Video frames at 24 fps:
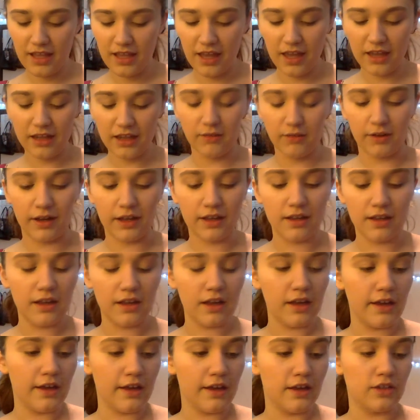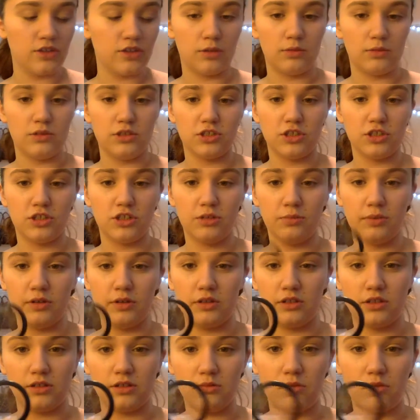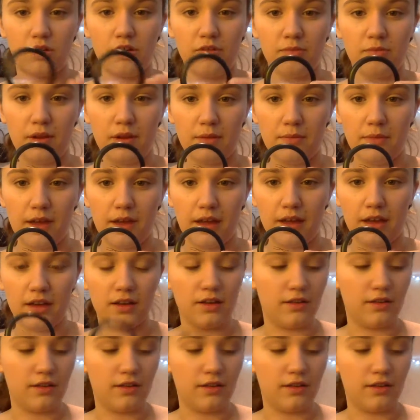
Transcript: Anyway, so I'm just going to put some more of my MAC